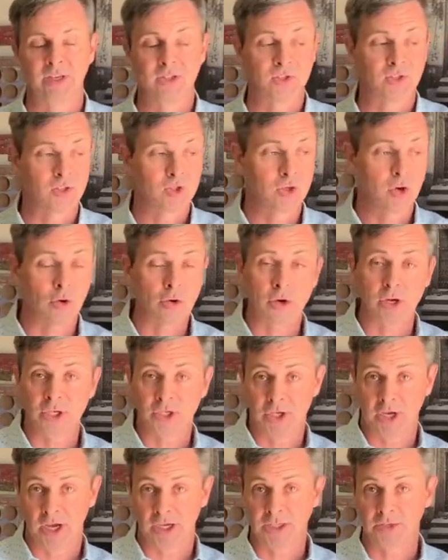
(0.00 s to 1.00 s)

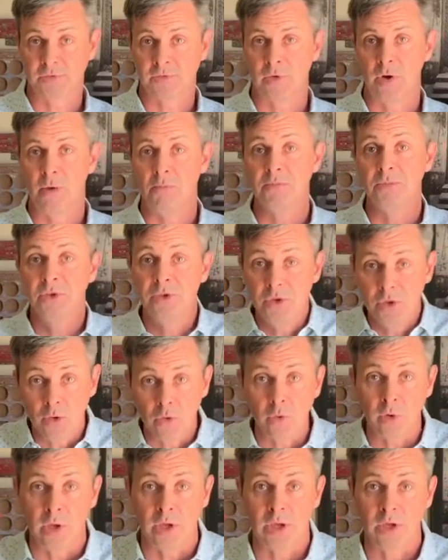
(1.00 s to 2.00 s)
discourage us from
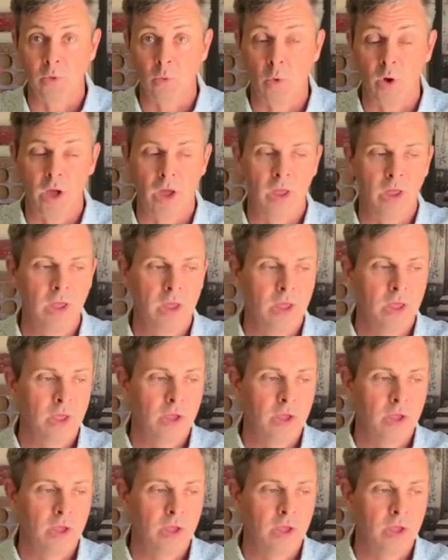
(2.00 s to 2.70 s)
doing what